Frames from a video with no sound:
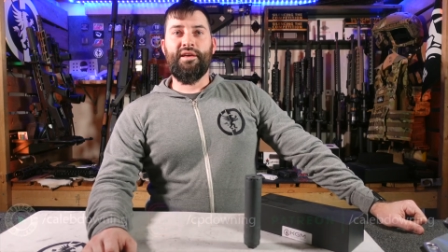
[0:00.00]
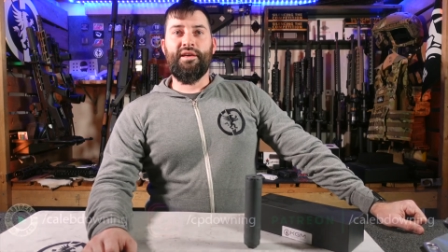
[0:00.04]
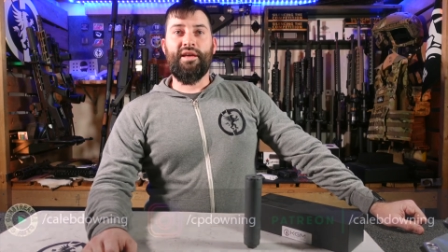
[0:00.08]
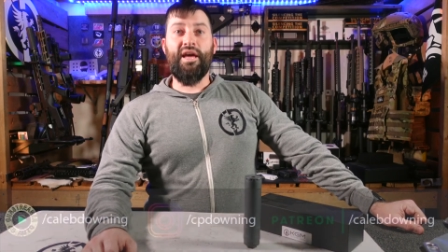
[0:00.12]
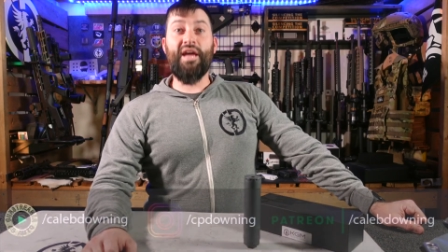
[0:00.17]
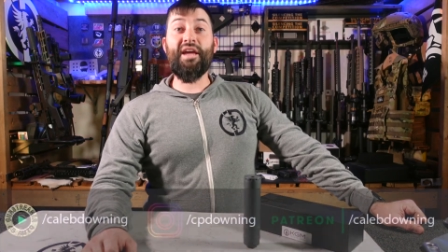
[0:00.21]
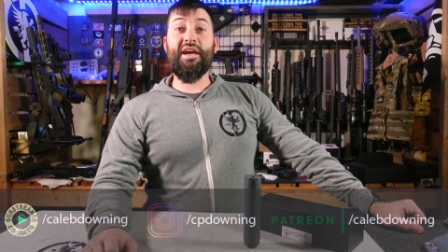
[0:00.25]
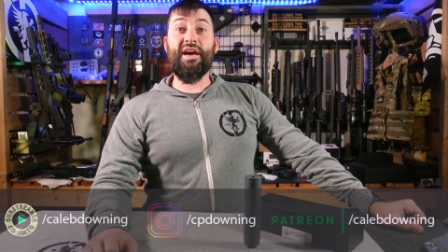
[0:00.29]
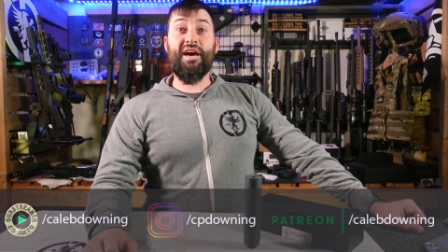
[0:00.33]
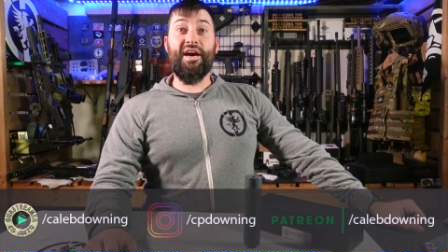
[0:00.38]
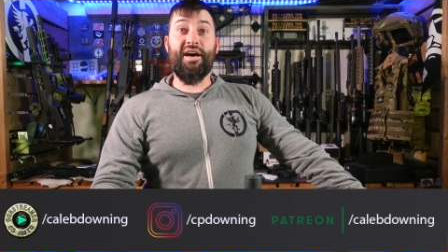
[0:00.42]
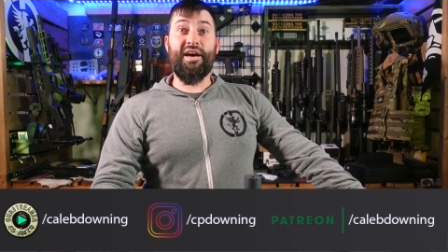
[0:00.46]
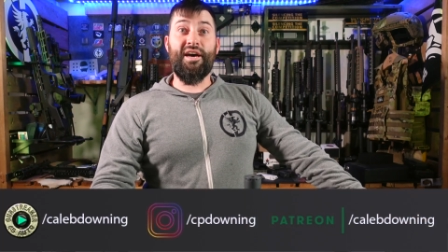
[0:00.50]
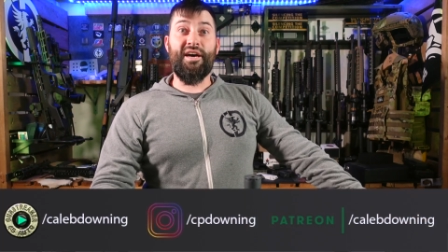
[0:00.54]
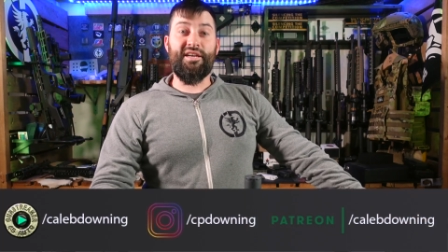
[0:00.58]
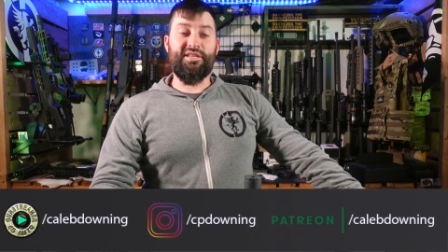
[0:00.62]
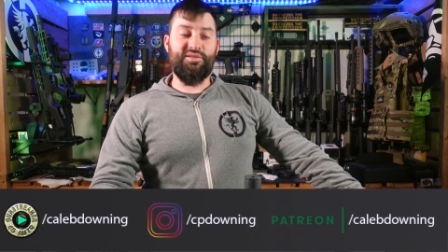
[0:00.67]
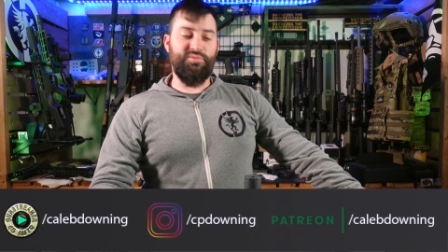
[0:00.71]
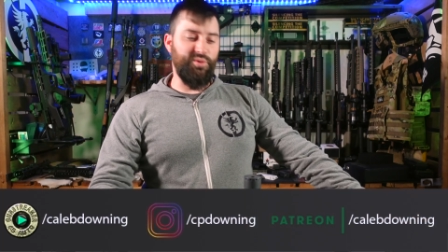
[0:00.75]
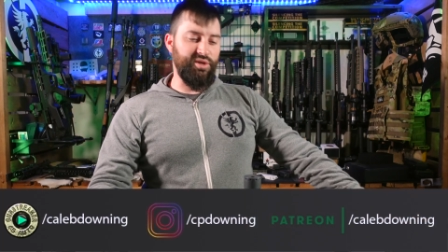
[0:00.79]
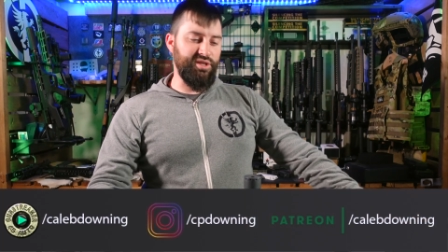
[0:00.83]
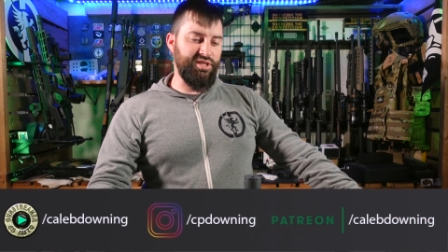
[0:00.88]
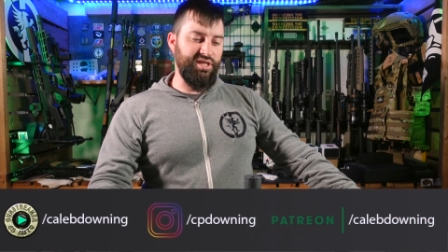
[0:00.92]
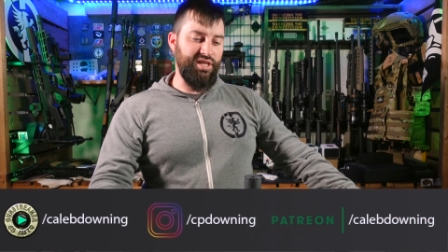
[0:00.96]
Hey
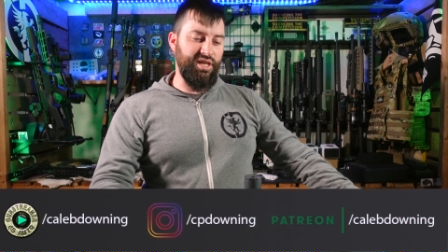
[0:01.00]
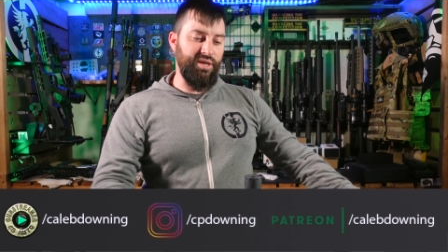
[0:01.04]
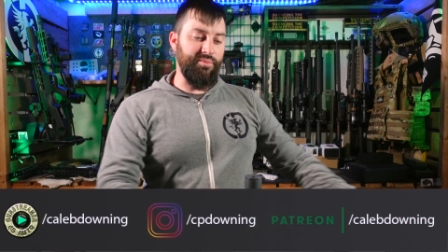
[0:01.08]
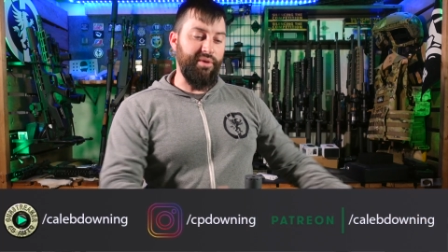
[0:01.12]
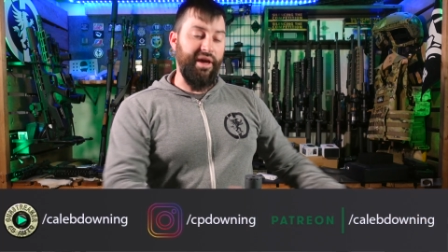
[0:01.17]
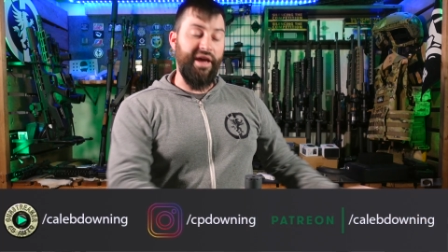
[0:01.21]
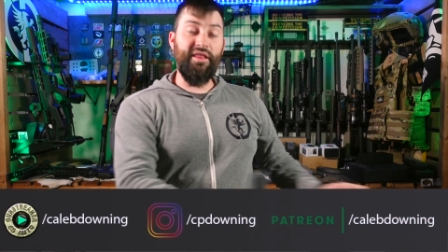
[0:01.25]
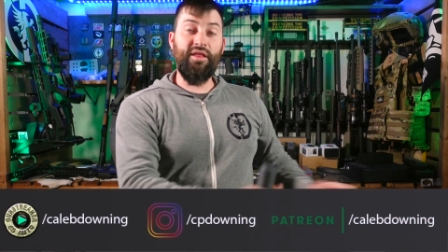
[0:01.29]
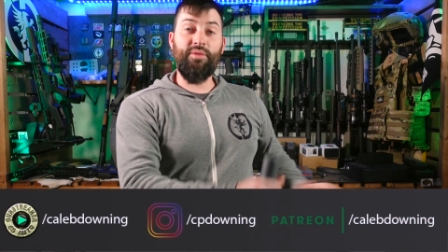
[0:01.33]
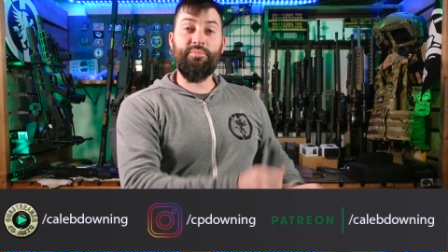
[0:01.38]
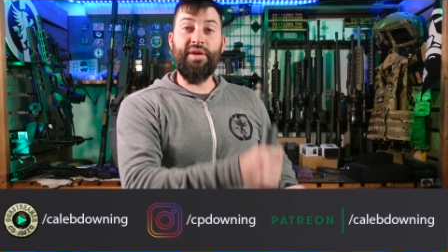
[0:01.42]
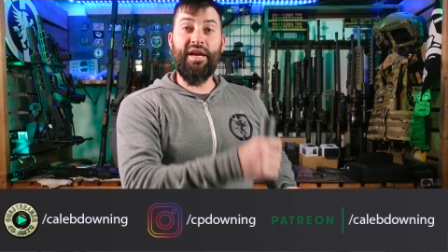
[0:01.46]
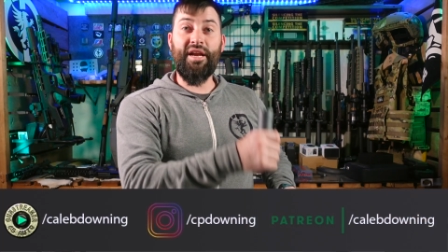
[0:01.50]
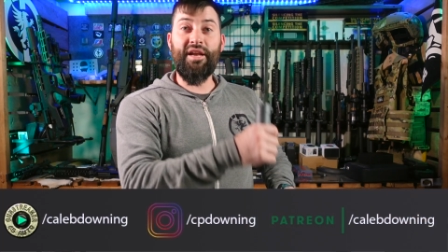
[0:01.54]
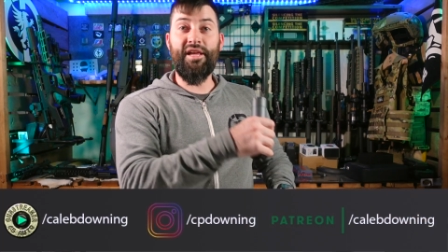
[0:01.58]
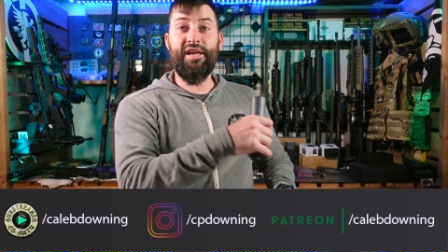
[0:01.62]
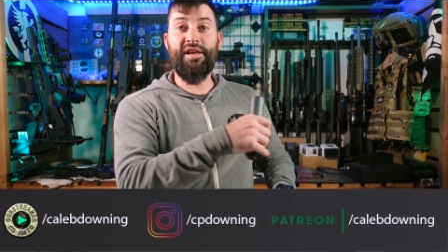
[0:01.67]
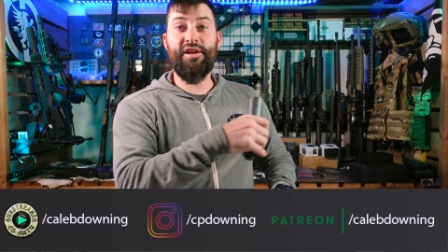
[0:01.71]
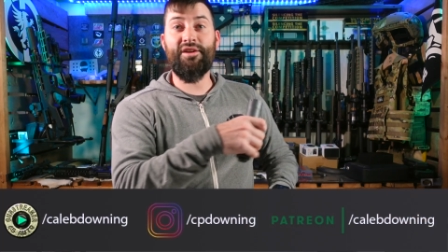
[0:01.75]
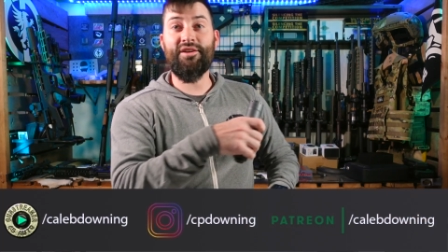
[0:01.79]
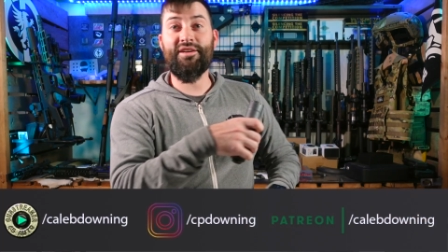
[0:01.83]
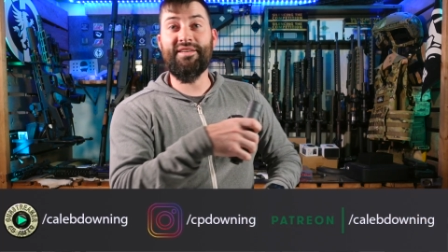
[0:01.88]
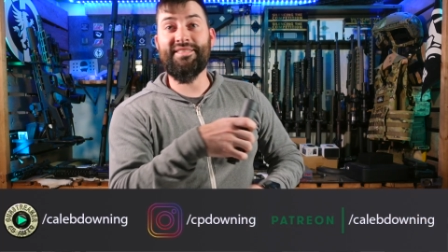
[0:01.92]
guys, what's up? Caleb Downing here,